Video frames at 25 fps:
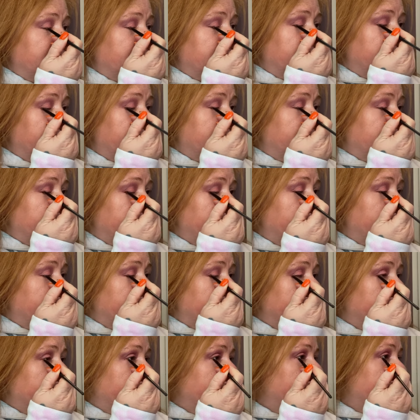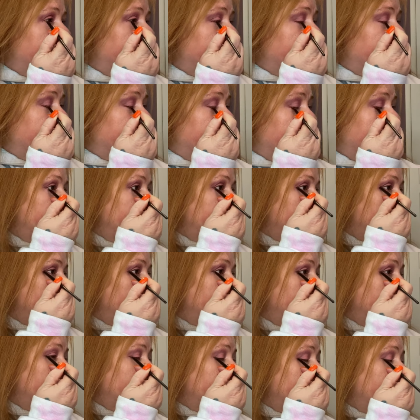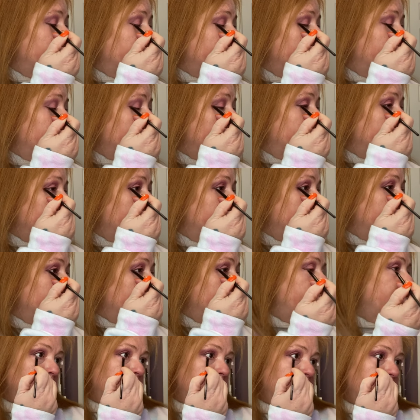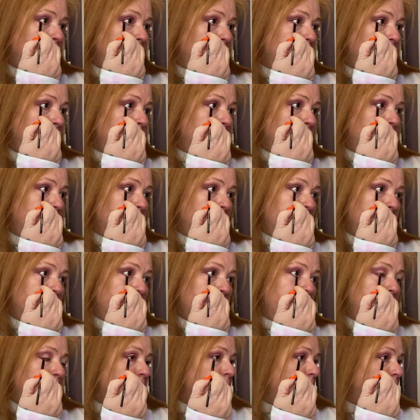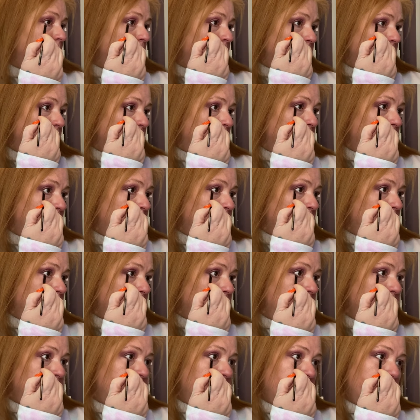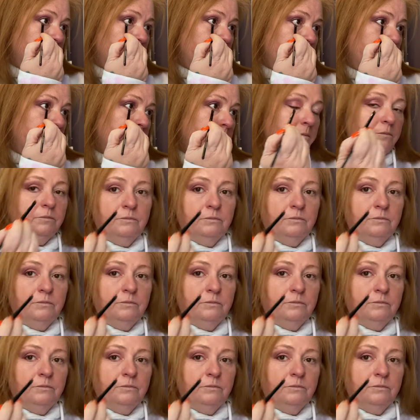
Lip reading: Nothing is said.